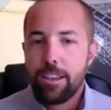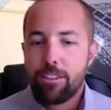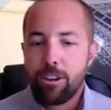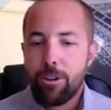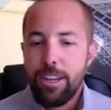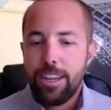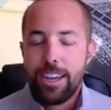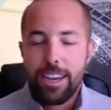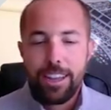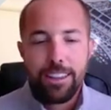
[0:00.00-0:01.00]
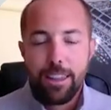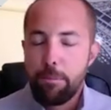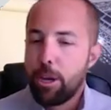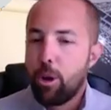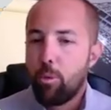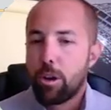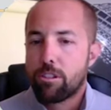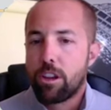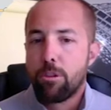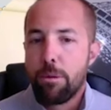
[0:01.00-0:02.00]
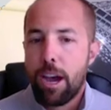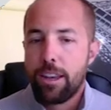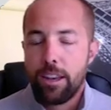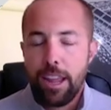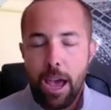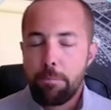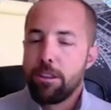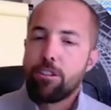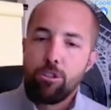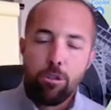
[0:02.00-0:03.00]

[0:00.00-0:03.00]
So uh, let me know what's on your mind, and happy to,